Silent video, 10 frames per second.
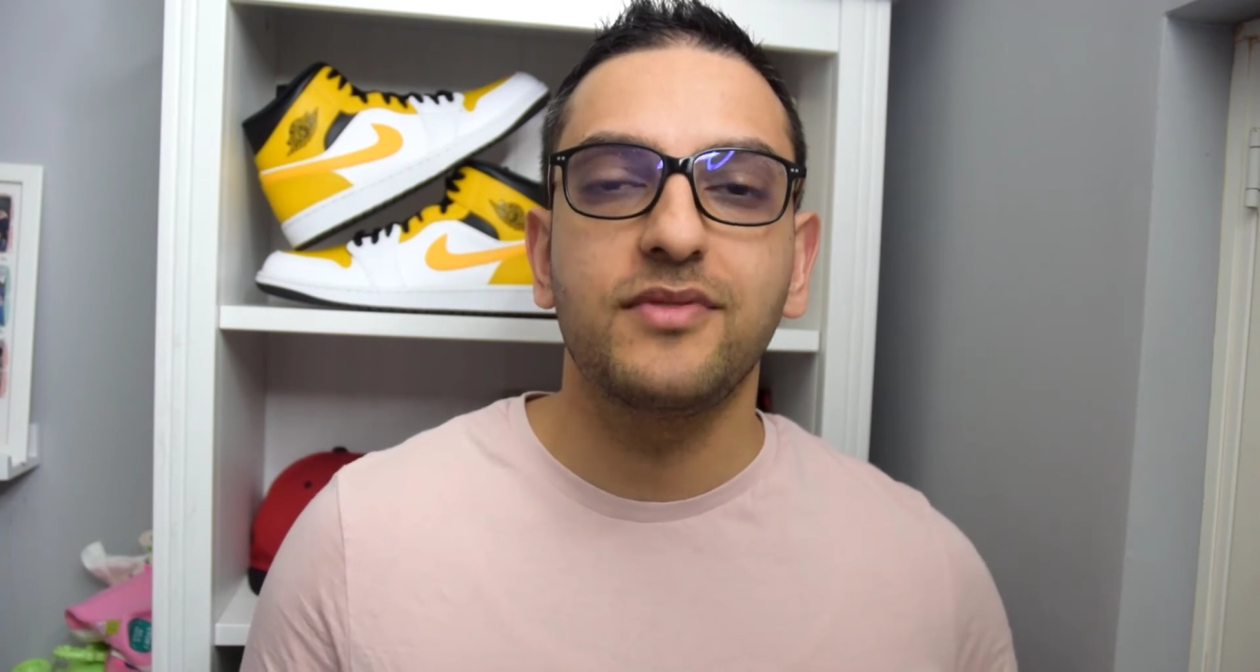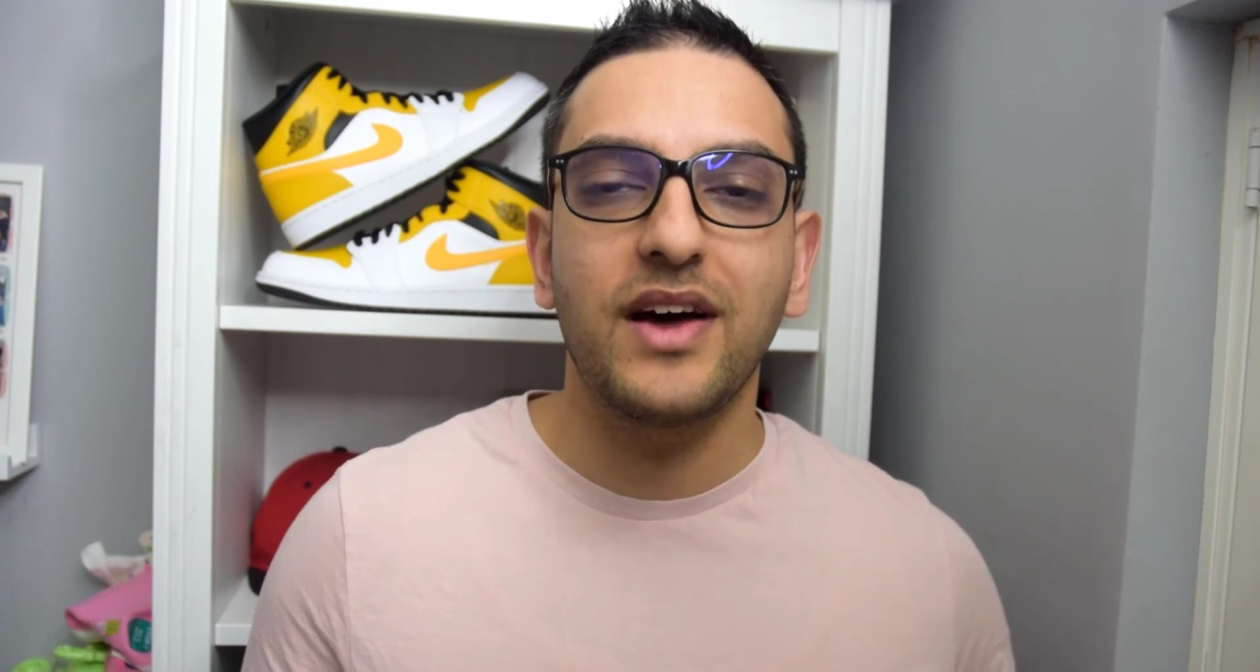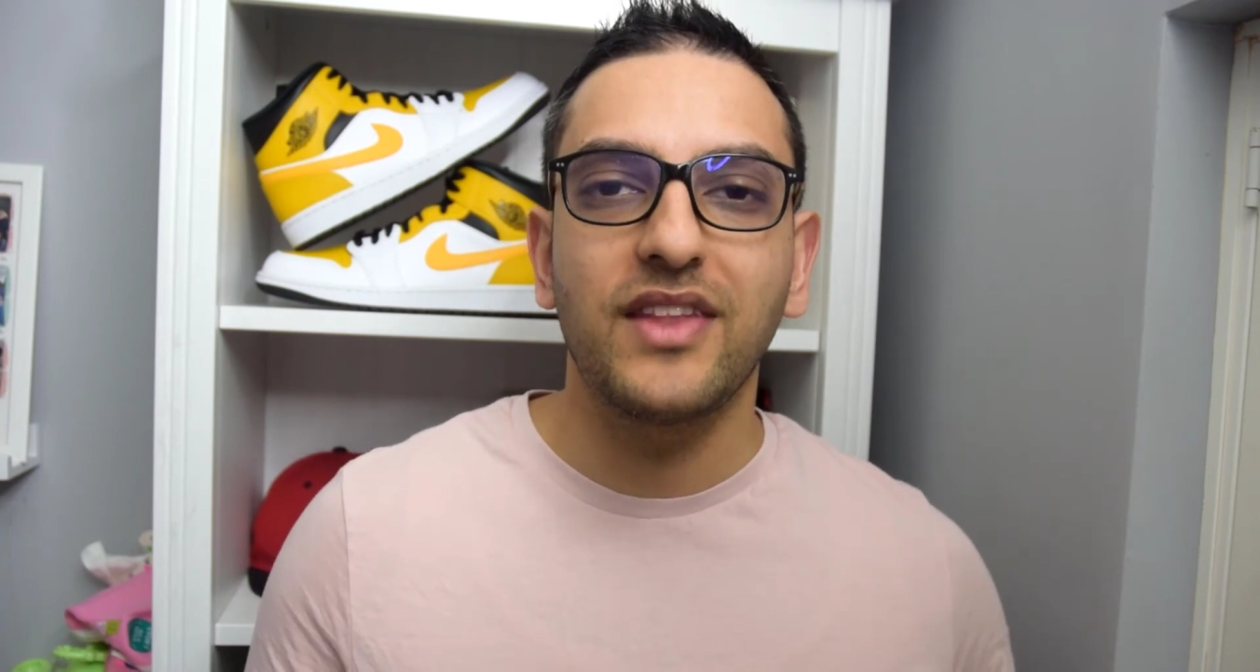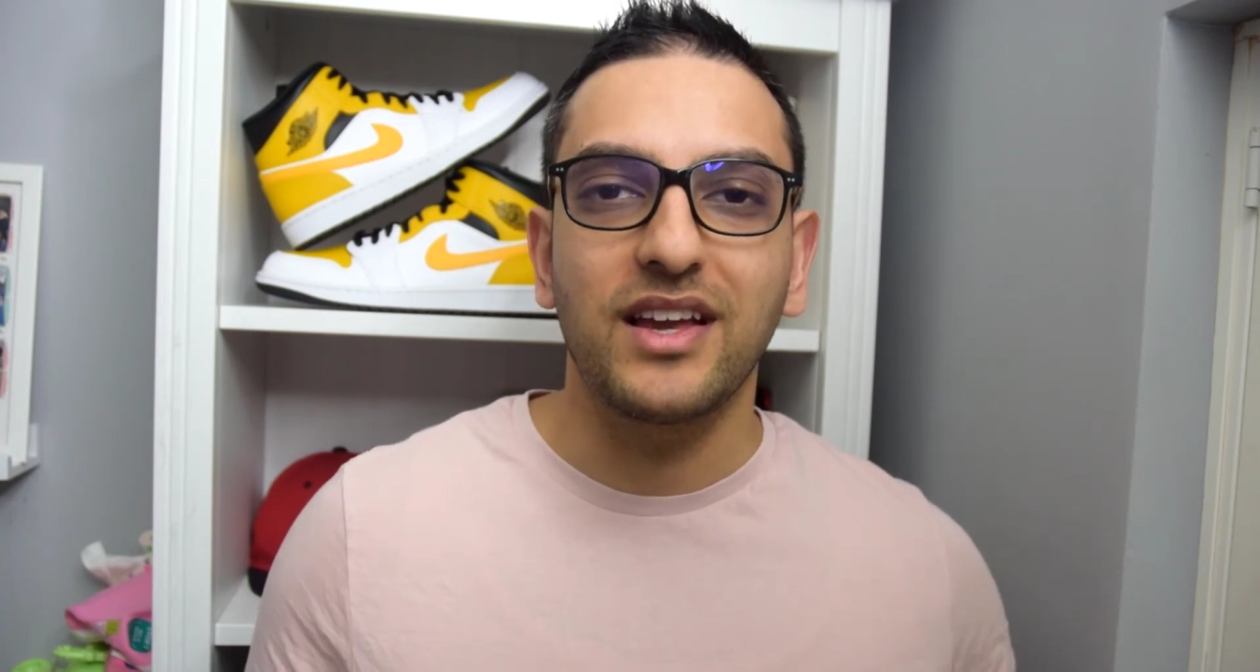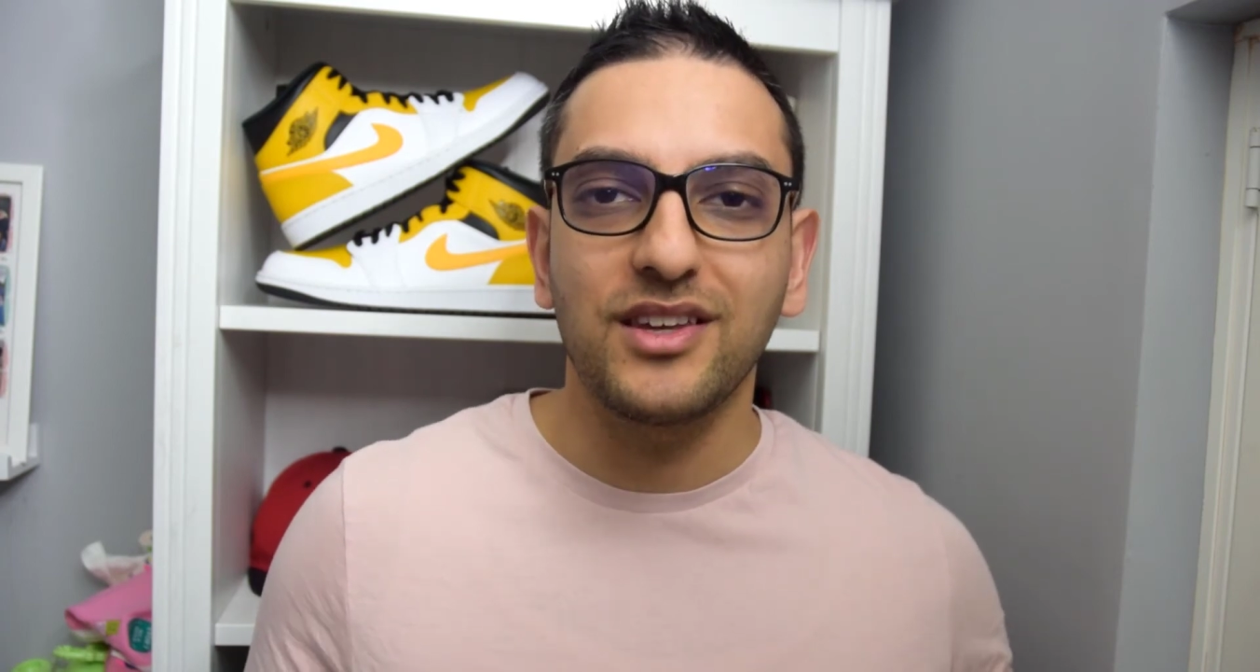
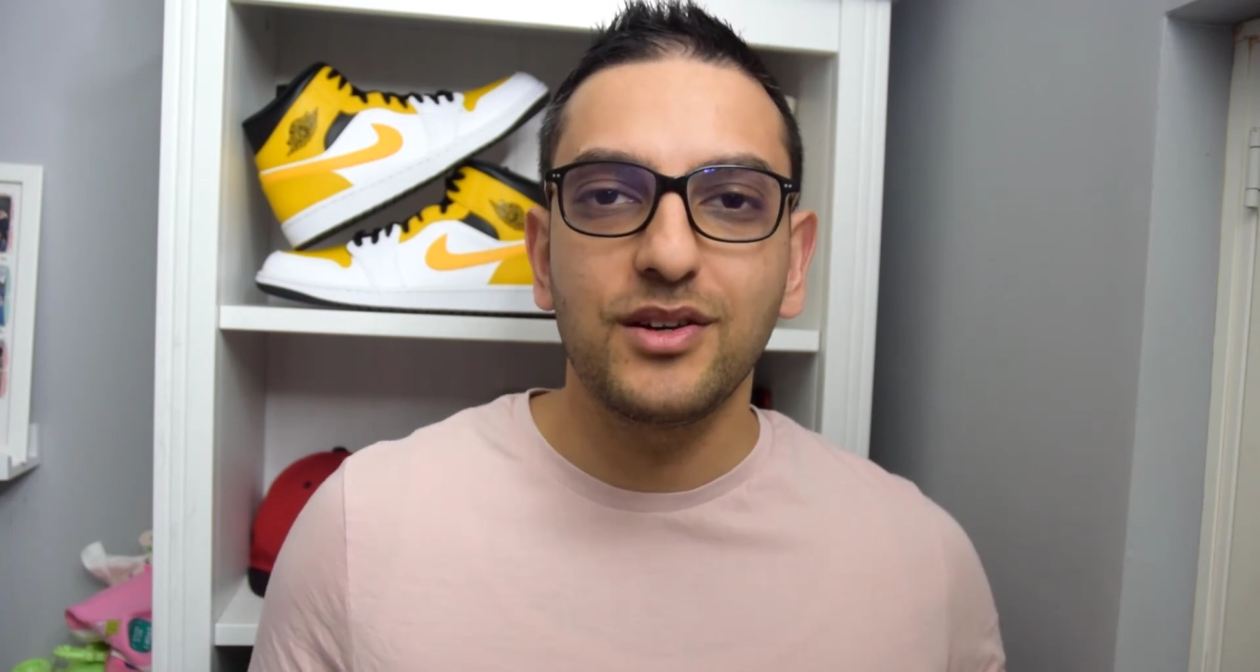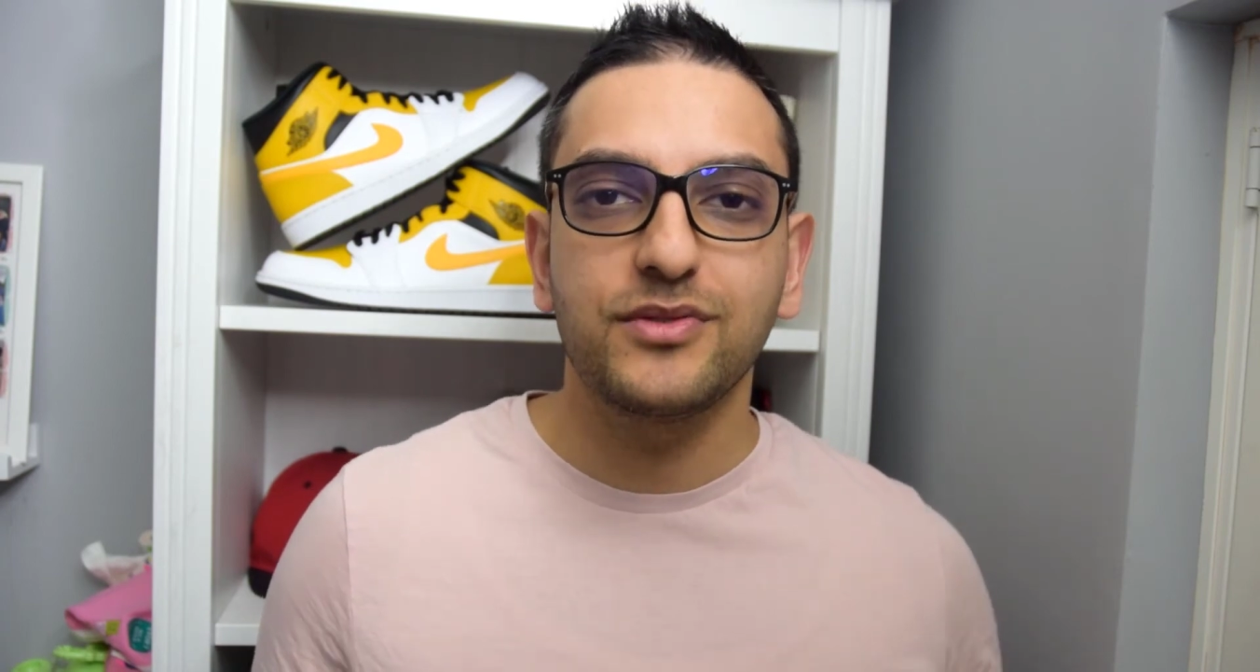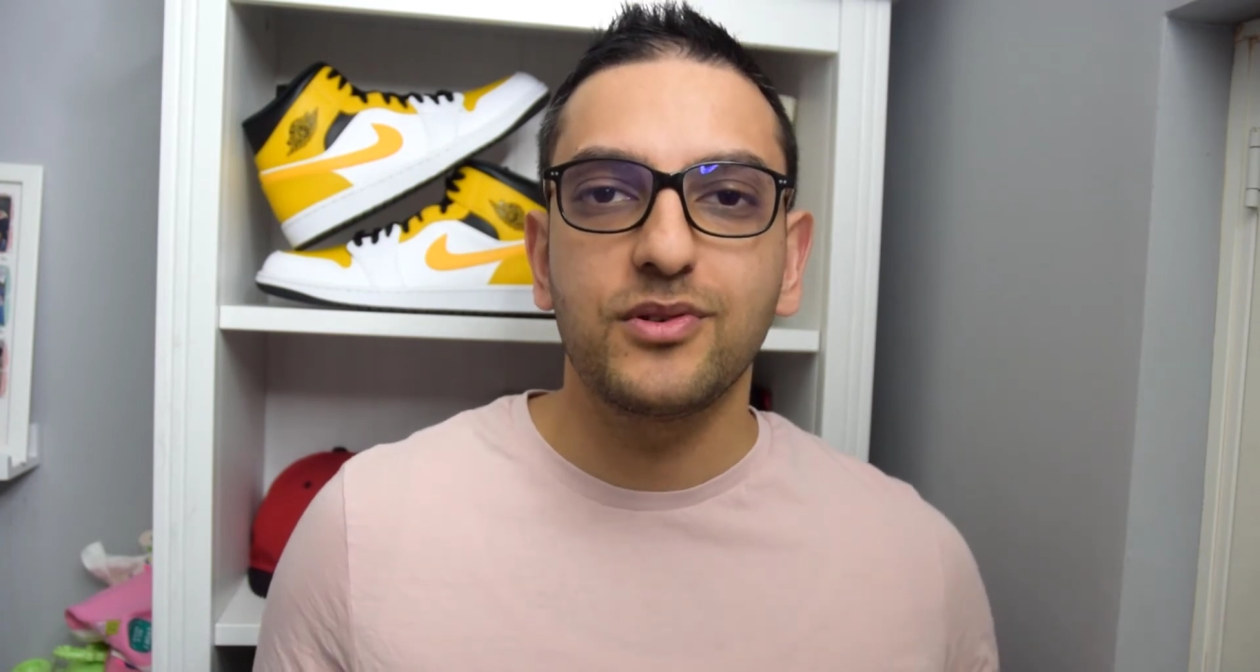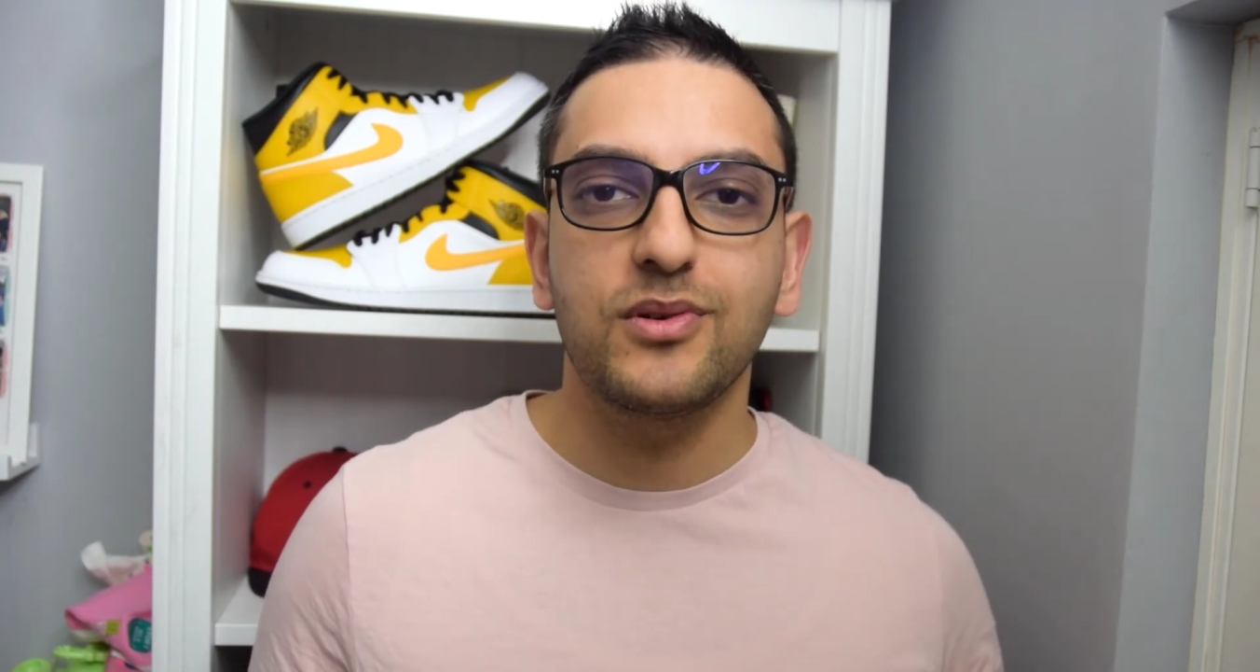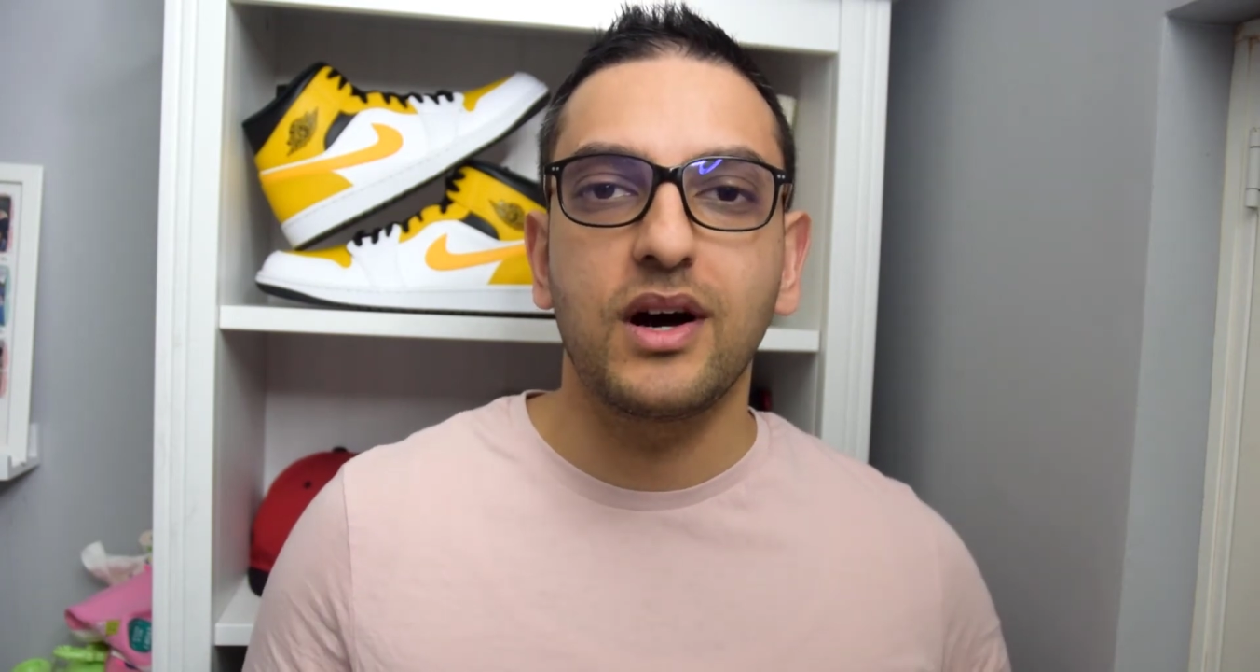found that
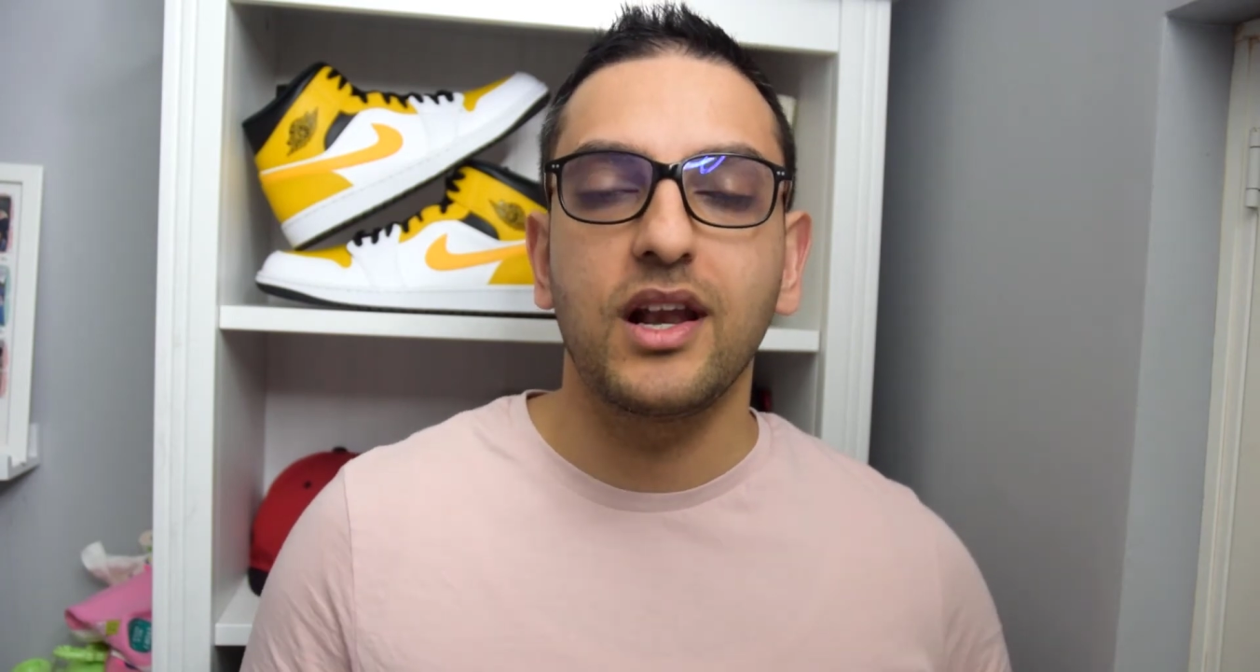useful.